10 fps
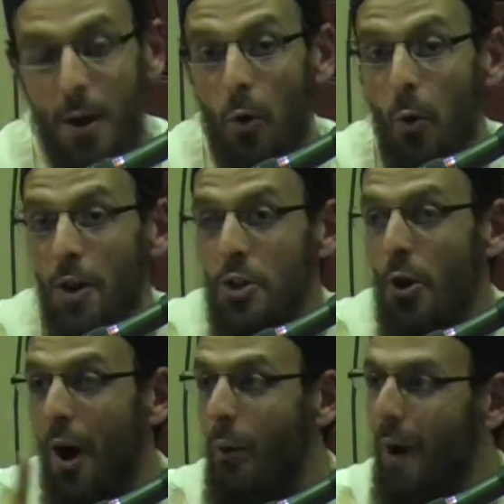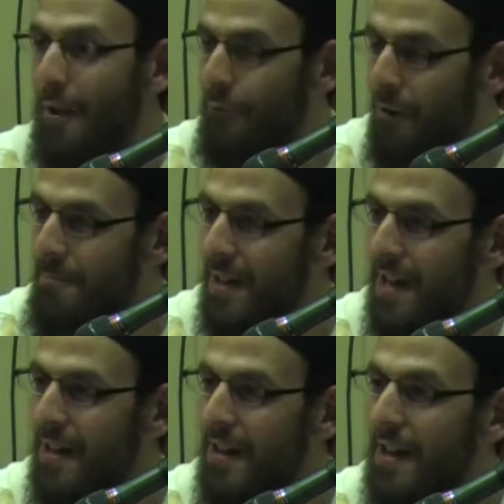when you're away from
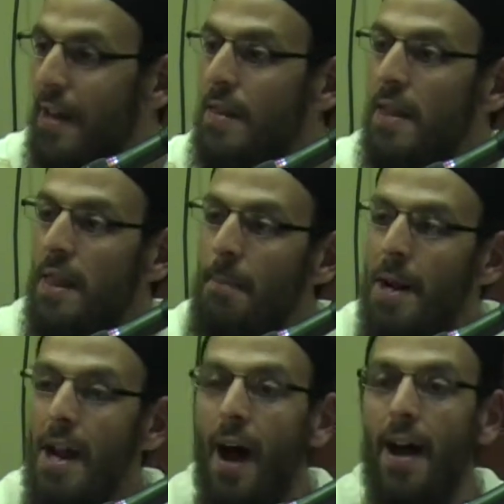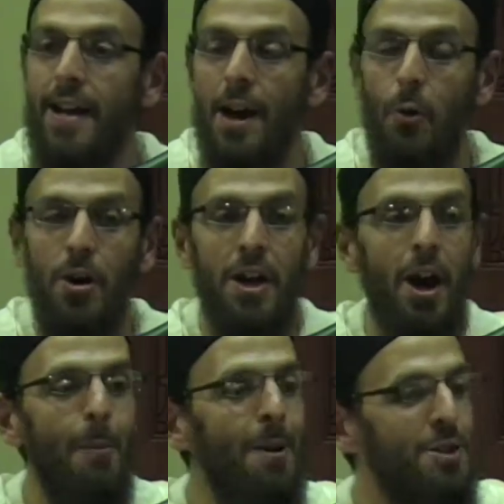me, then the malaika will
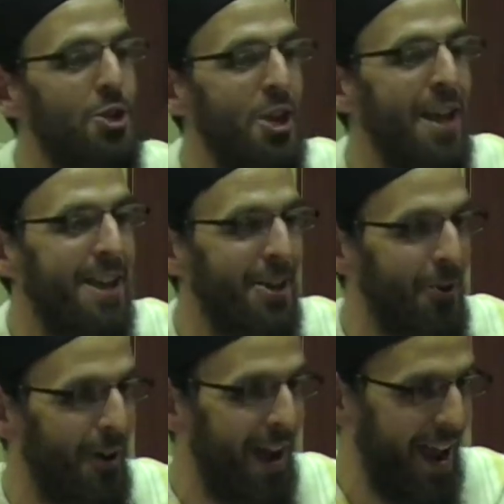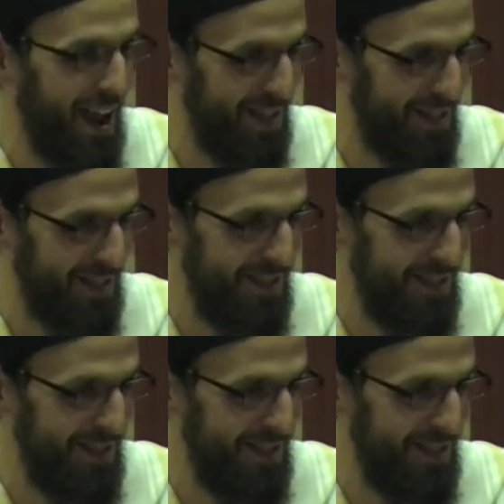come and shake your hands.